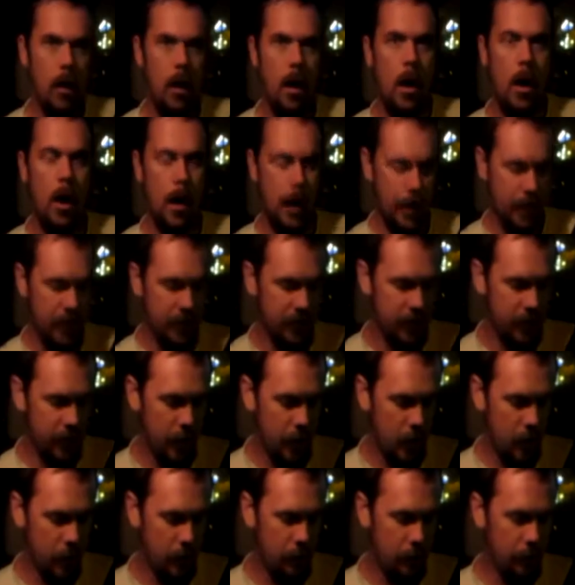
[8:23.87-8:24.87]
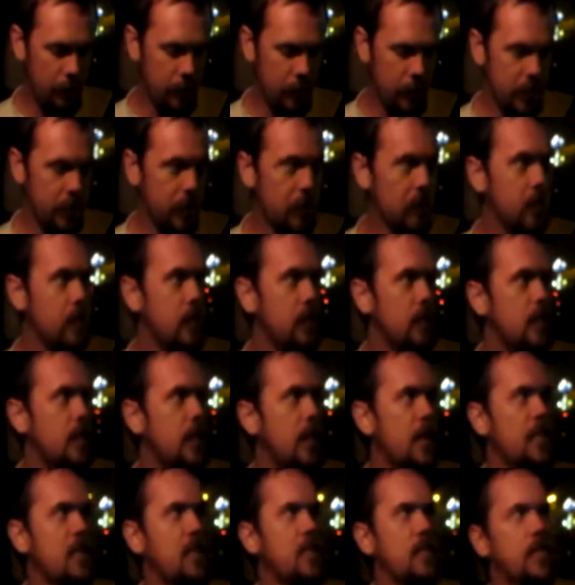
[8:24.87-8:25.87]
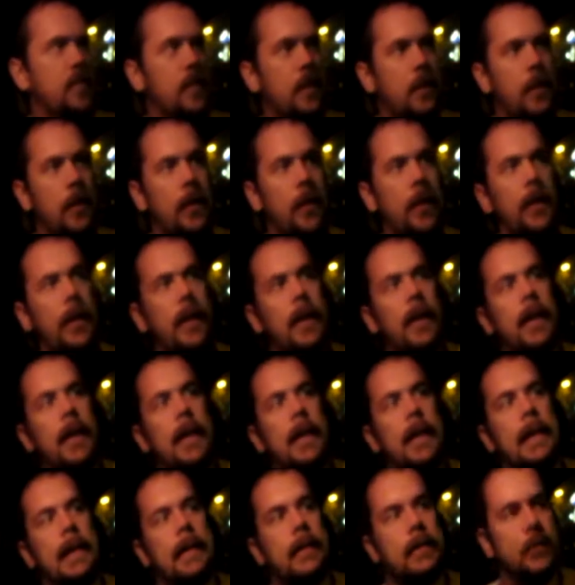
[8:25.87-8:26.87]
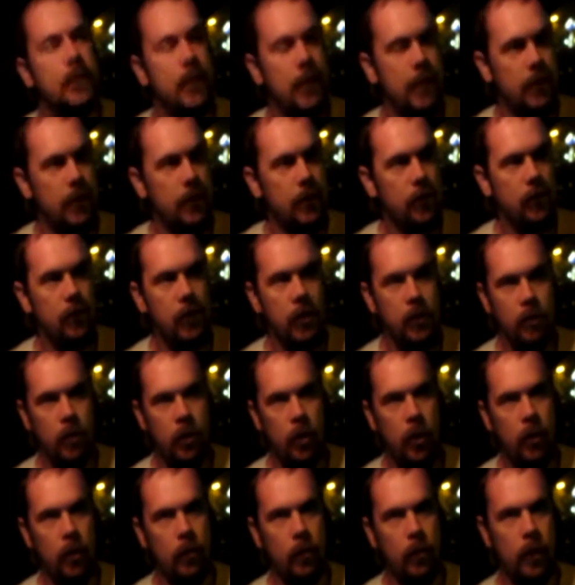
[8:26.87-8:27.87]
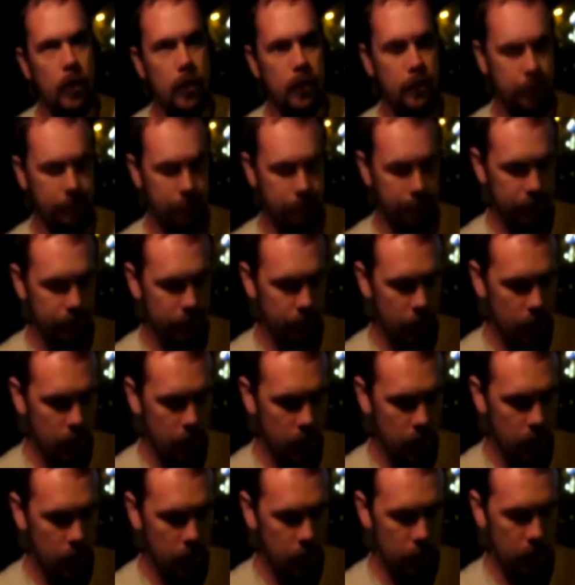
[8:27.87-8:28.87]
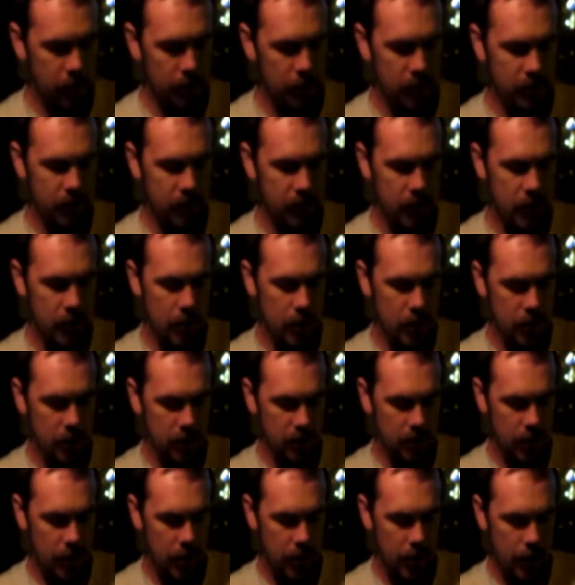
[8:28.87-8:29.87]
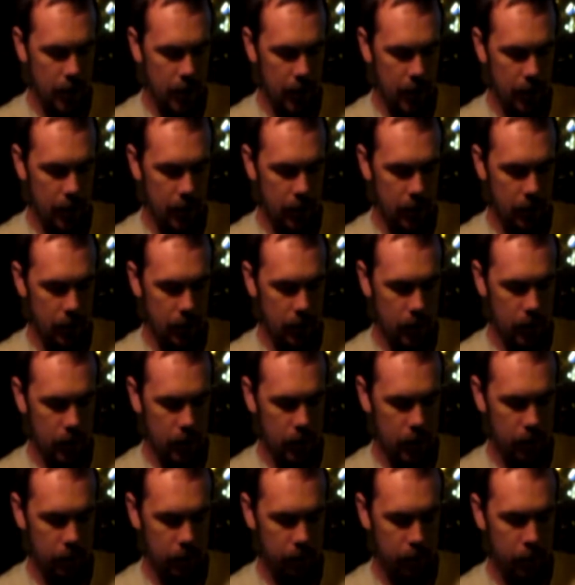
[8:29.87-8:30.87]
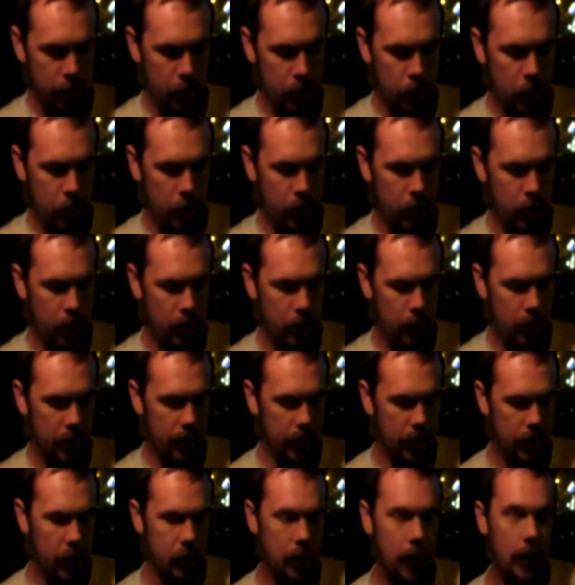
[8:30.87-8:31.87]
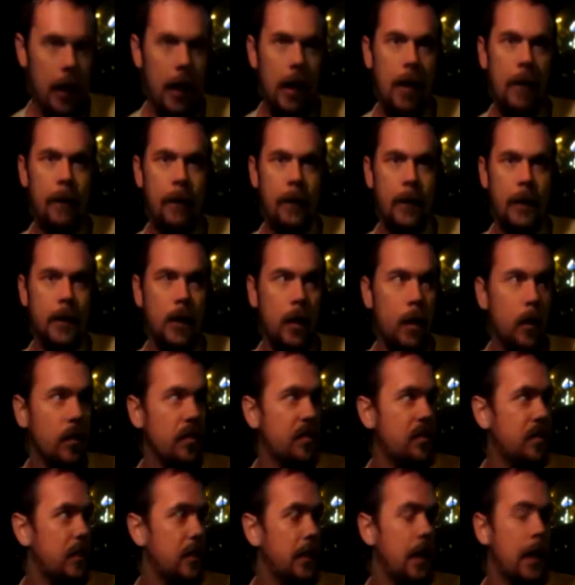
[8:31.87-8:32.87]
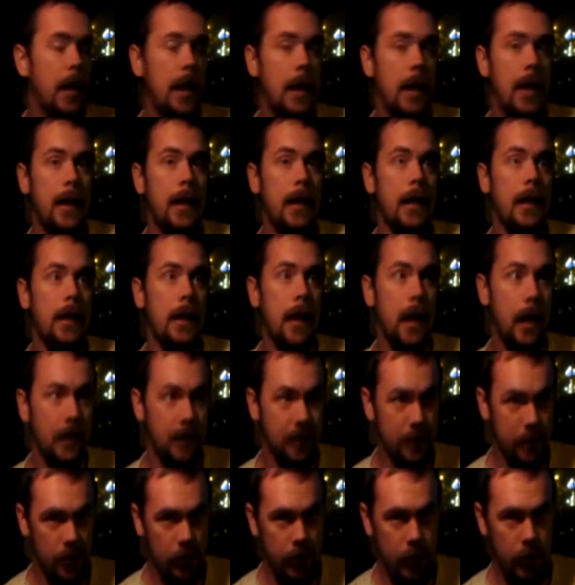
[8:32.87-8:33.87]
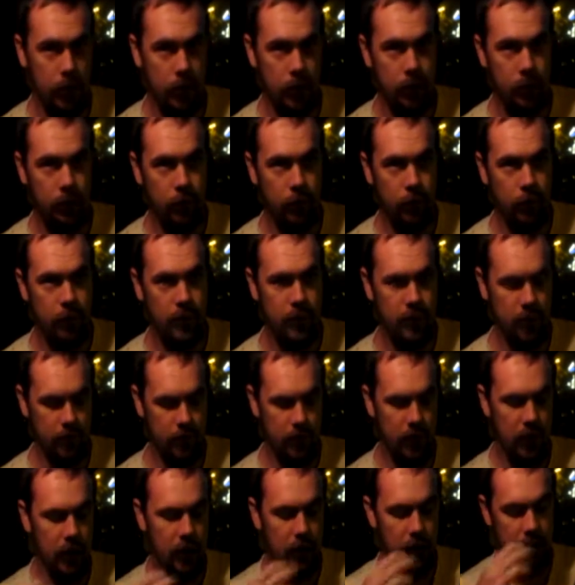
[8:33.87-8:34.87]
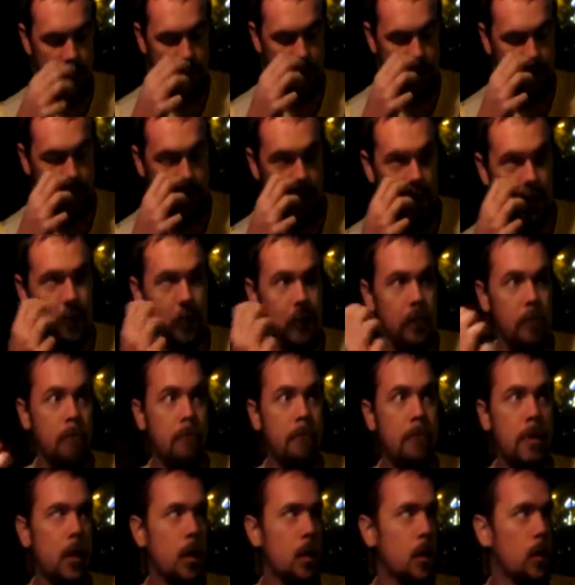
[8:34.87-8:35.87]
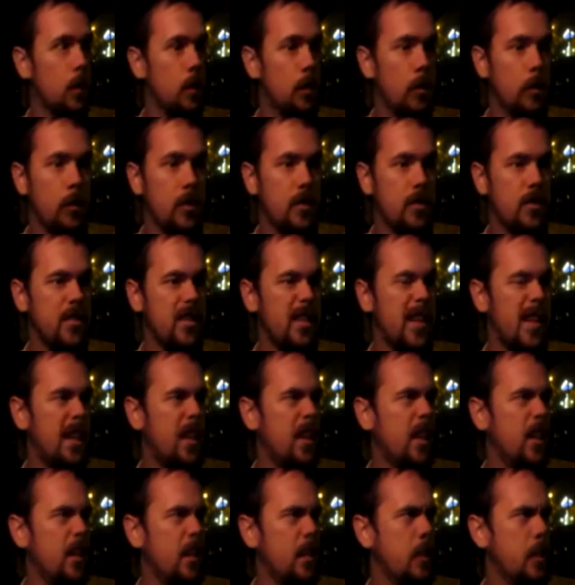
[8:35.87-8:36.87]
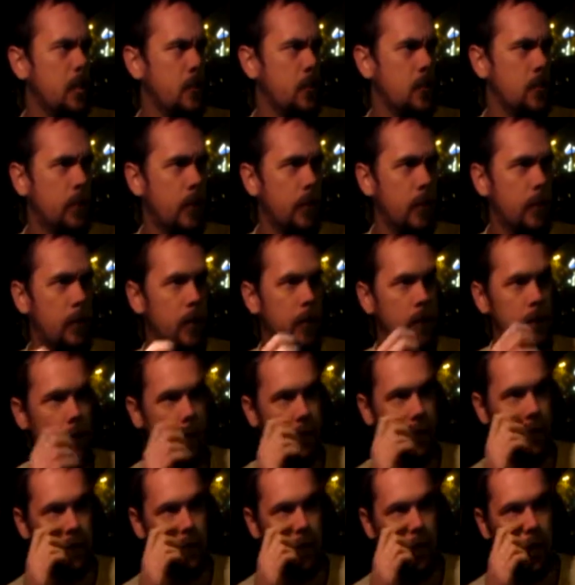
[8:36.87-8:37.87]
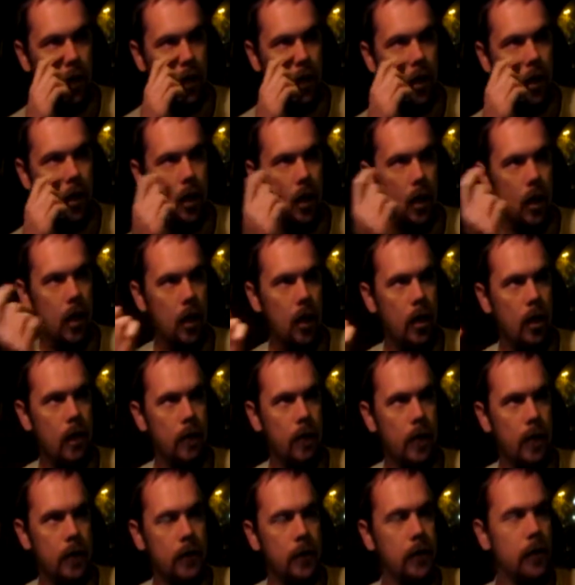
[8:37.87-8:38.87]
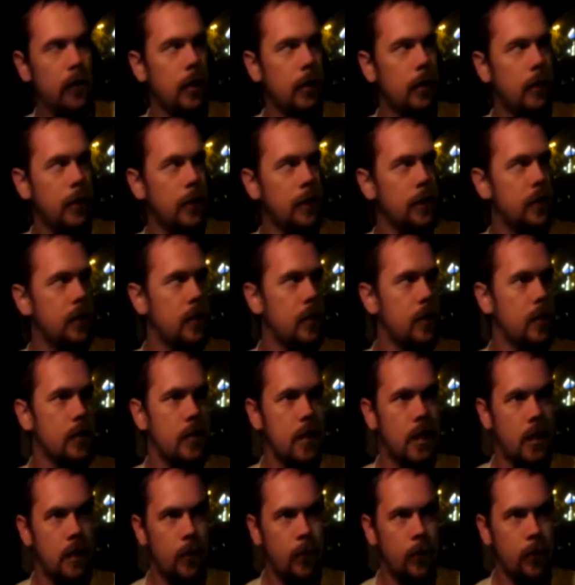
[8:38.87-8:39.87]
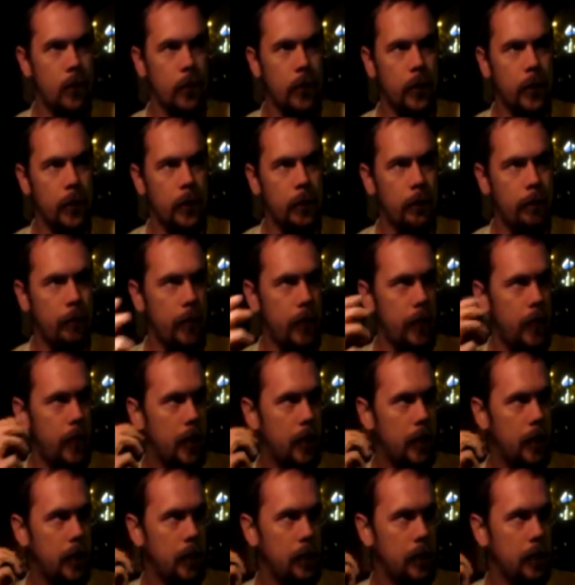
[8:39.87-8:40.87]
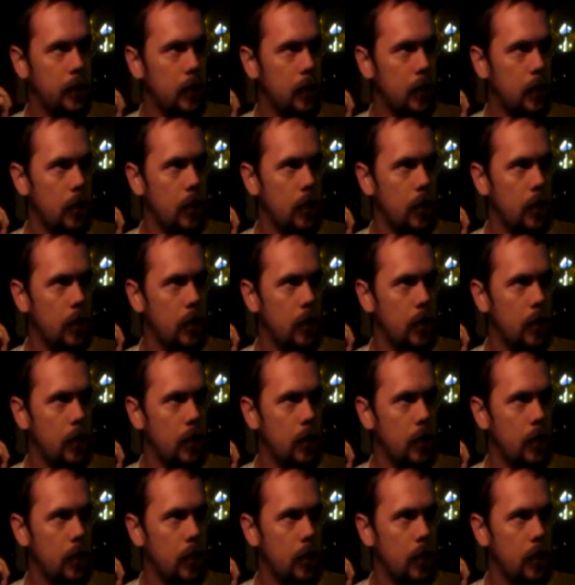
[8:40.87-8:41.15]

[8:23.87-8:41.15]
Alright, so this isn't necessarily a Gen 3 Pokemon, but this is a Pokemon that I have been noticing a lot of recently, and it is actually Merrill, which is kind of interesting because I do live in Southern California, and